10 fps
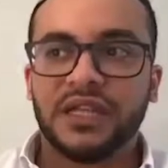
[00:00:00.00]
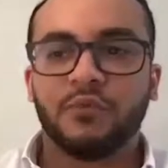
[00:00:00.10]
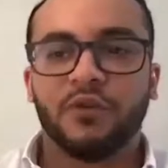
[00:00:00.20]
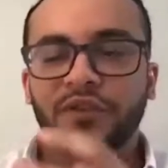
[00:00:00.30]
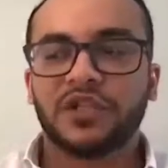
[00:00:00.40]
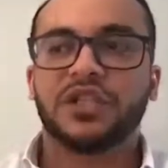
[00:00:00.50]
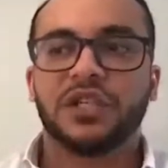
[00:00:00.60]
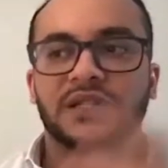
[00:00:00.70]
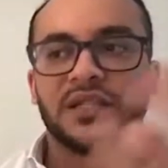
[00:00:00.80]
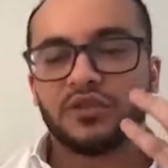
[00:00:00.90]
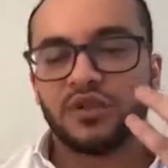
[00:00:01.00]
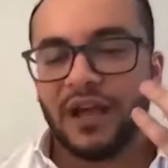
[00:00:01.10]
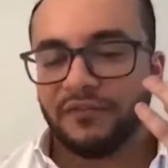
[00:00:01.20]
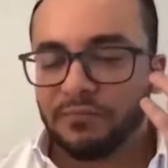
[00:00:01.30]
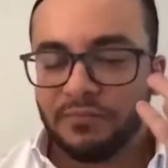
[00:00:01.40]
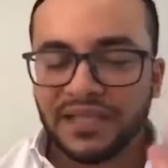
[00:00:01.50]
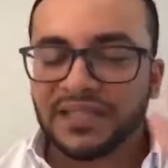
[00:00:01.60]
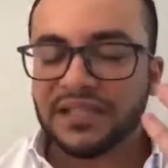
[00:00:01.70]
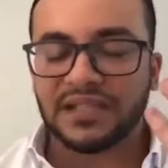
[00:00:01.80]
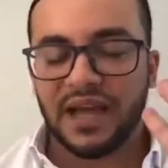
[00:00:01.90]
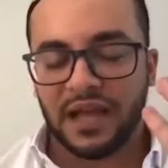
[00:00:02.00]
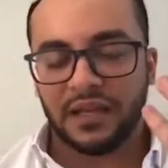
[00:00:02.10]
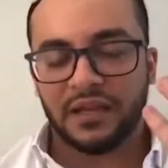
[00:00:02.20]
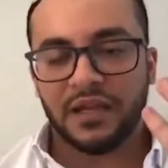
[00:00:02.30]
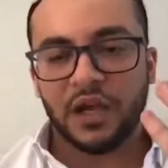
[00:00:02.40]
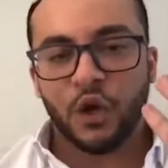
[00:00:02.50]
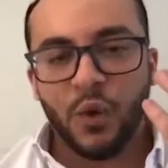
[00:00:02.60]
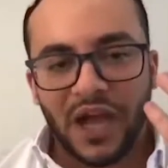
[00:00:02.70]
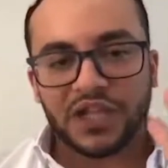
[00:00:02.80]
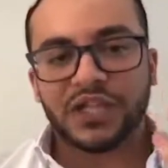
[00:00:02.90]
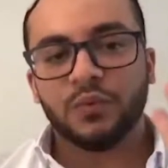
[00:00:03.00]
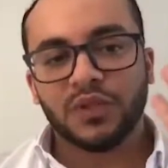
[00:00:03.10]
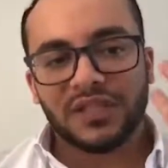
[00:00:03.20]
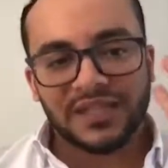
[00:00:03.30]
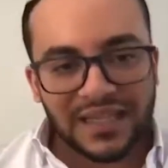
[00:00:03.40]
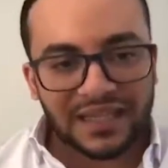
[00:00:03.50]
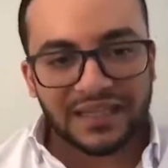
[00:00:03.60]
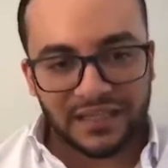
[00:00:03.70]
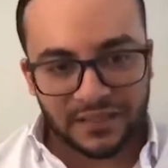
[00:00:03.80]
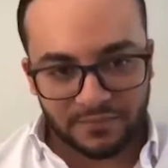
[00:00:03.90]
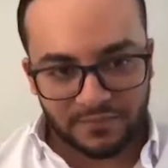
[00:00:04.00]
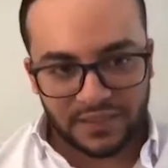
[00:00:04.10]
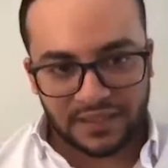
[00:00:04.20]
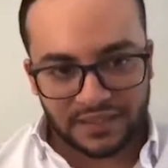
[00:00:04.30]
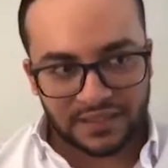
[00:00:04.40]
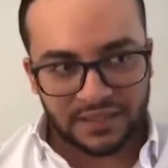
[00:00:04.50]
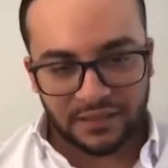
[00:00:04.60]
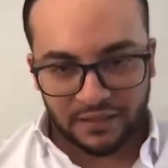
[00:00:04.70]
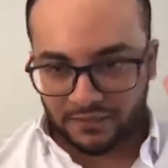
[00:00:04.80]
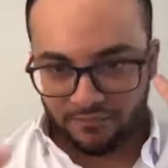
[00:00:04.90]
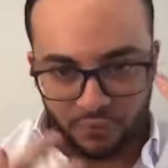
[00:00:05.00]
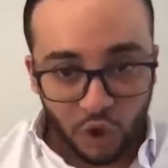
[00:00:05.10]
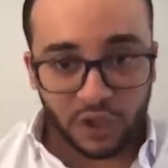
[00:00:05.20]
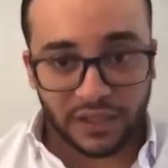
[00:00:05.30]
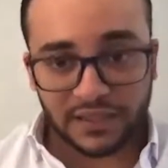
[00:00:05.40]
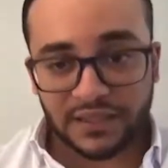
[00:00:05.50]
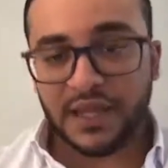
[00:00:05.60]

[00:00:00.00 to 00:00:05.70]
of engineers needs to have the business guy who actually would sell this product,